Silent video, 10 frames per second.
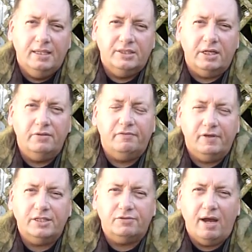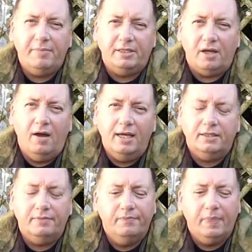So the first rabbit died,
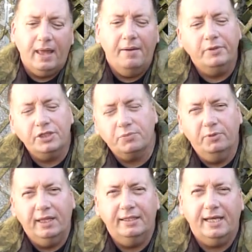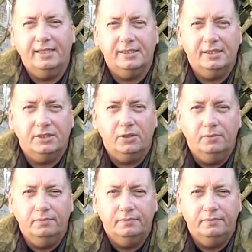and we just put that down to the storm.